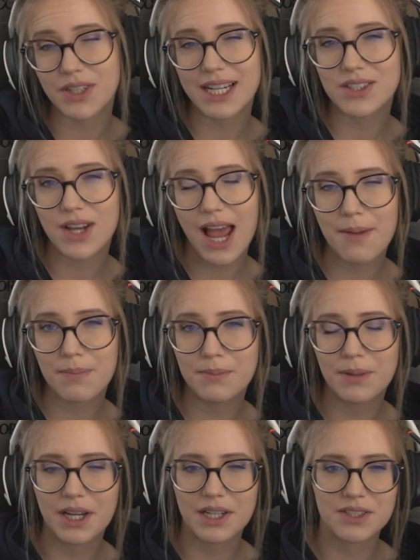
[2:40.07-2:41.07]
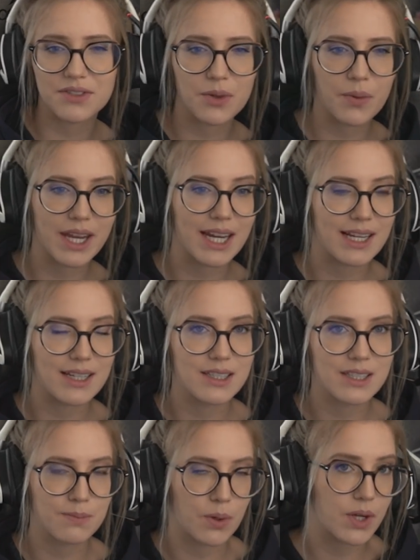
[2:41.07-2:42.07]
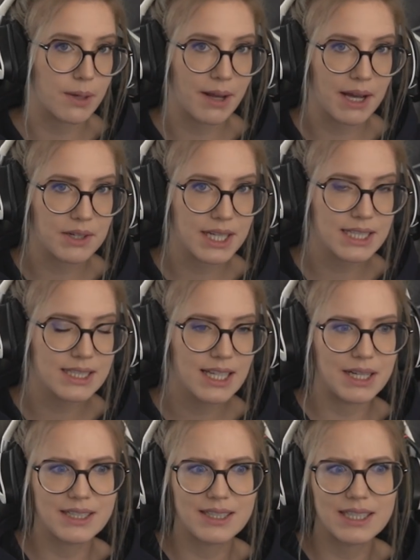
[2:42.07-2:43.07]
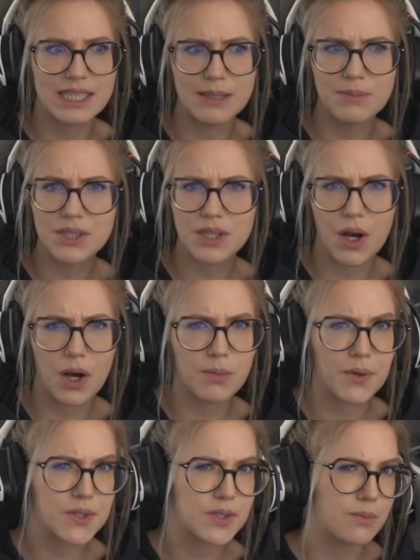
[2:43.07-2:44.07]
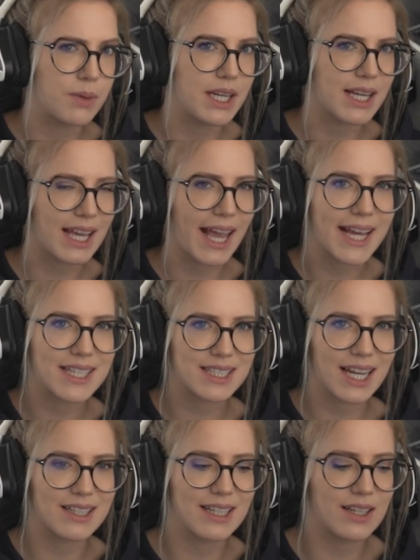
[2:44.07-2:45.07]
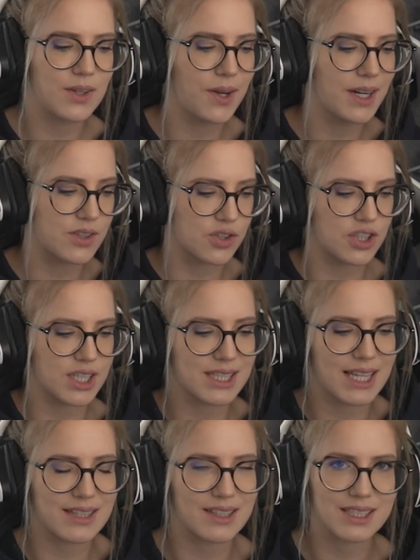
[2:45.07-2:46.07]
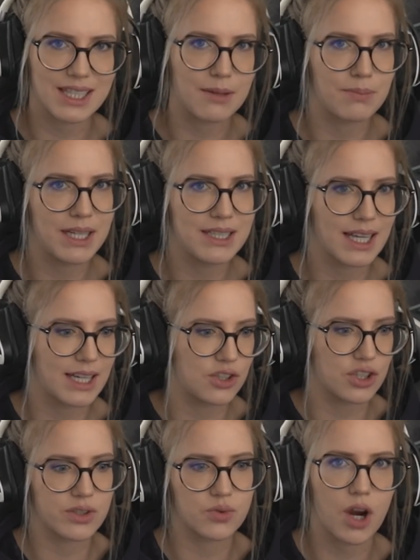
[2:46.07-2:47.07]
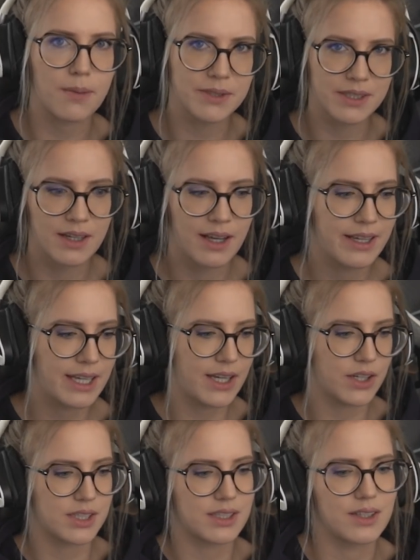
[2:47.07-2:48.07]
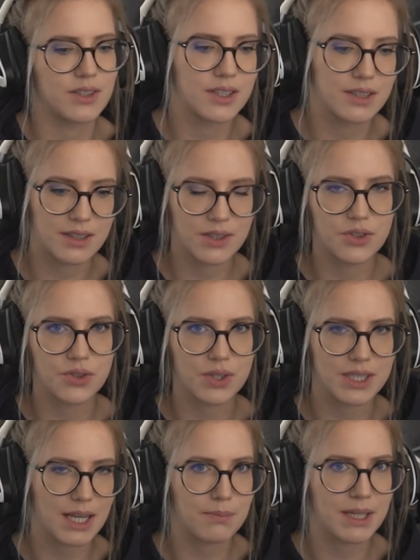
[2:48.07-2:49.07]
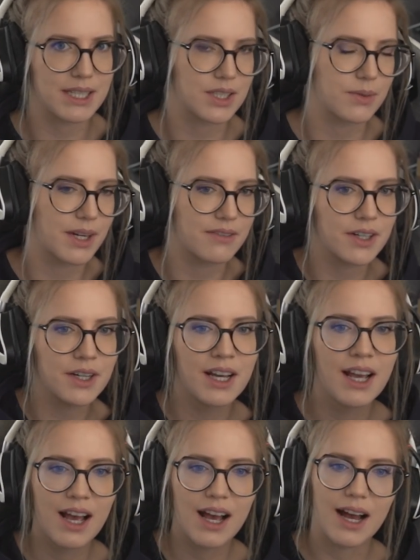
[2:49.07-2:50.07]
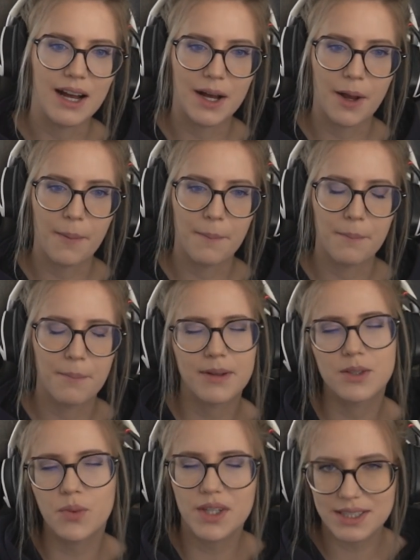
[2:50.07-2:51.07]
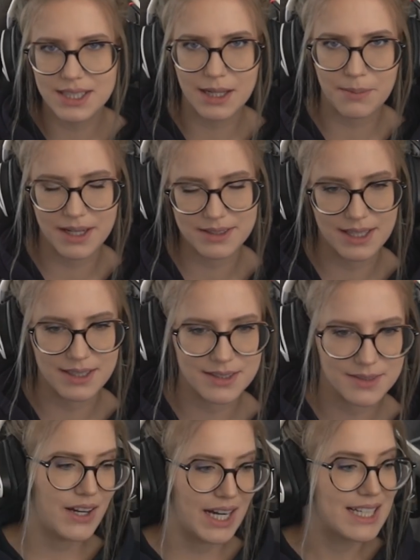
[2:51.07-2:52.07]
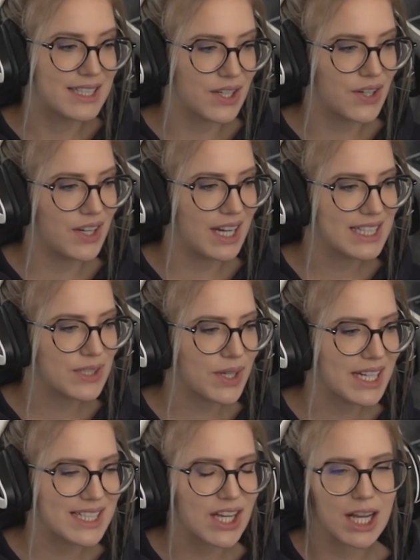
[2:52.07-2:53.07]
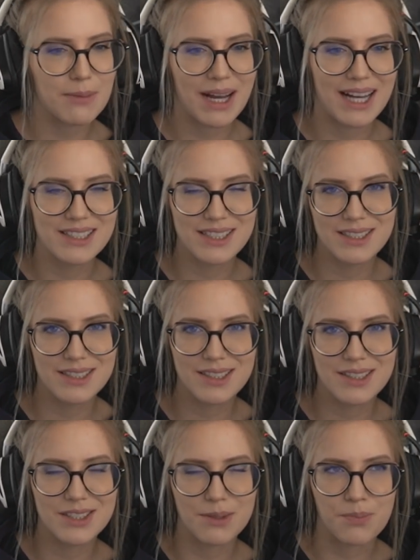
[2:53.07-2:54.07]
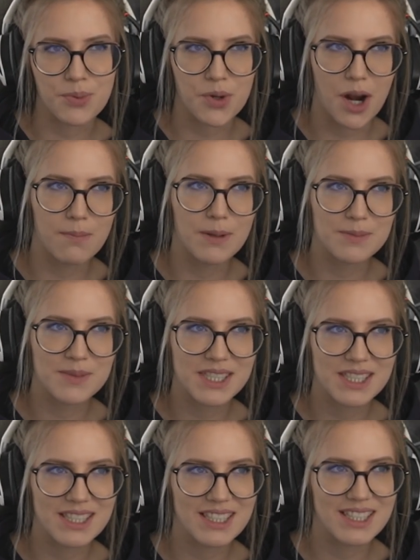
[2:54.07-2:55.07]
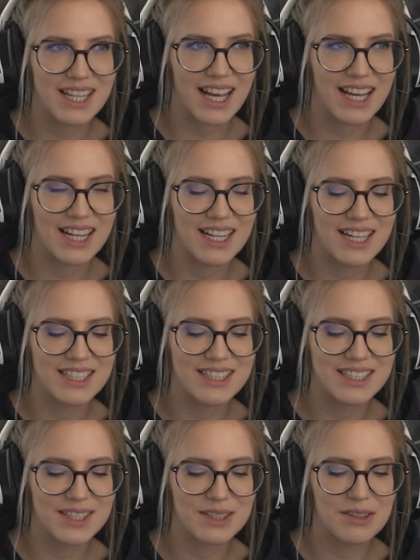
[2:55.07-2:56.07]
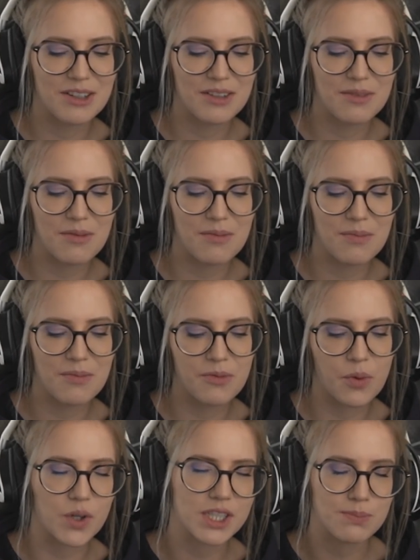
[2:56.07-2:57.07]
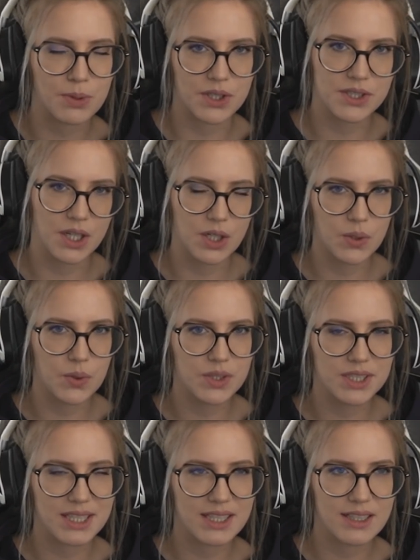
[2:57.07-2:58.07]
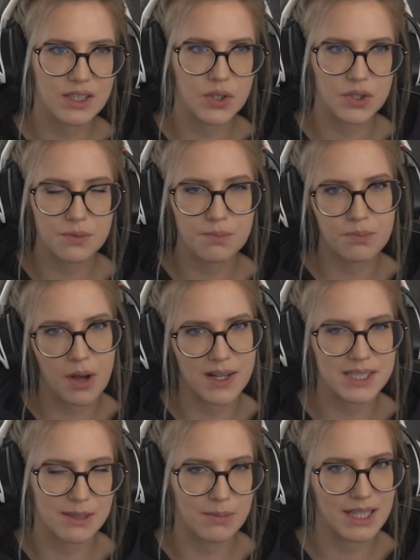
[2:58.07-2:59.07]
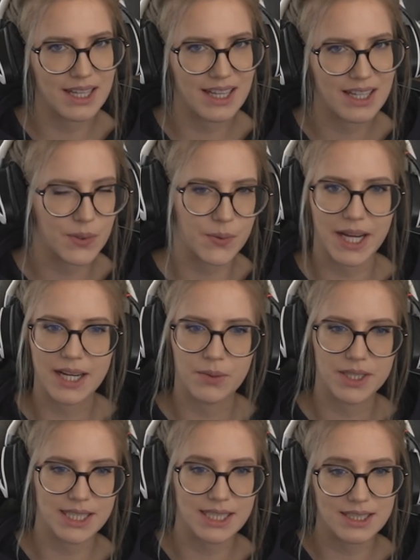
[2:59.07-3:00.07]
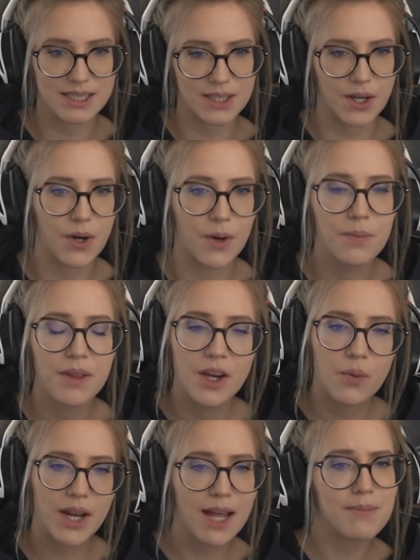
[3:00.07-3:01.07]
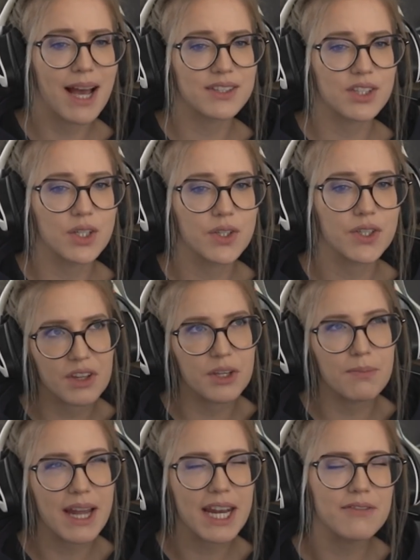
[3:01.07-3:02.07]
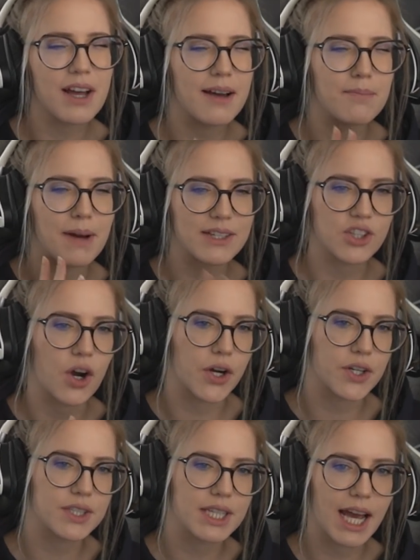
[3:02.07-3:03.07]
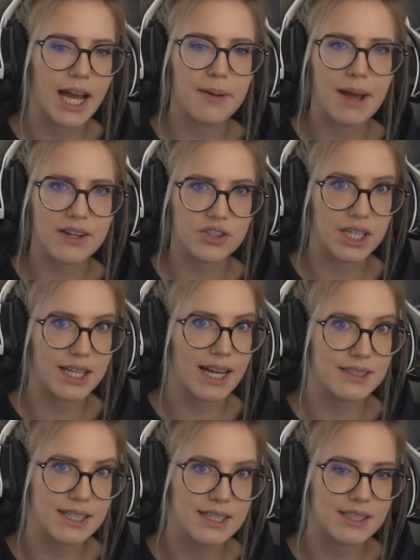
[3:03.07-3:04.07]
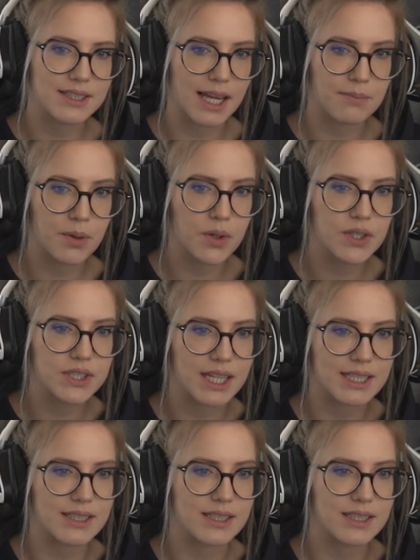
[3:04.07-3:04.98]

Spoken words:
that to happen because of the way they spoke about it. It seems almost to be the case that you literally just get the set piece, like it just drops. Here's your druid set piece or whatever. But we'll see about that. All right, so let's quickly talk about the problems that forced personal loot could possibly create with this. So without Master Loot, you might have a much harder time actually getting the set bonus at the